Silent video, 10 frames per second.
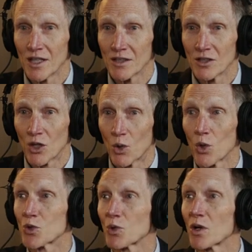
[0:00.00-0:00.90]
and the
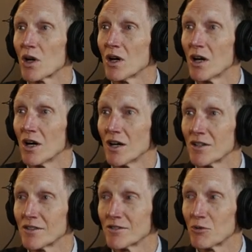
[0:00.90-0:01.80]
course we're
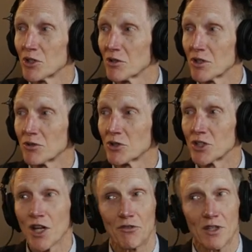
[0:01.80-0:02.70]
on. We're
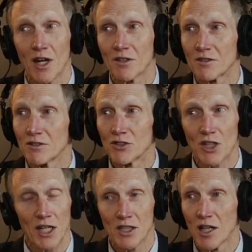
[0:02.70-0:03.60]
we're definitely not the
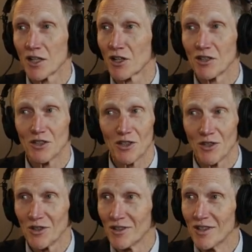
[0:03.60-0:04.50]
shining light on a
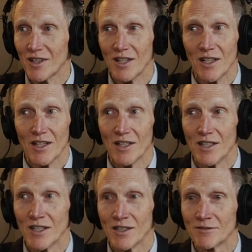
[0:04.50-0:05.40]
hill.
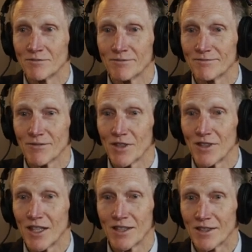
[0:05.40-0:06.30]
Um,
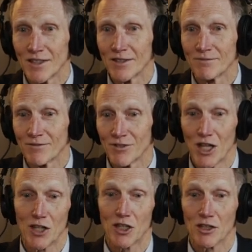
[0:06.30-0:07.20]
that um,
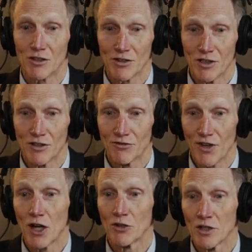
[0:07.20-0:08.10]
that I think that the
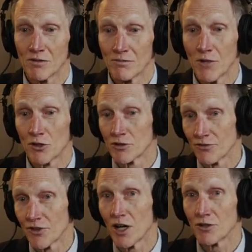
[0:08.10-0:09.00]
founding mothers
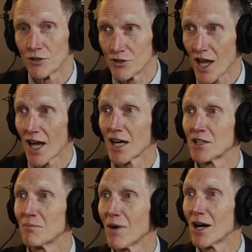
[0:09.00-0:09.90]
and fathers
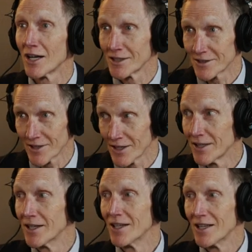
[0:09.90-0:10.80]
had in mind, to say,
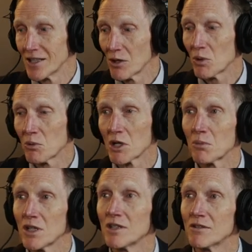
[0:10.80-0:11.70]
mm-hmm. we want
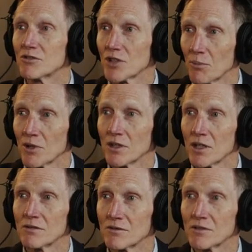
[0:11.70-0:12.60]
to be something that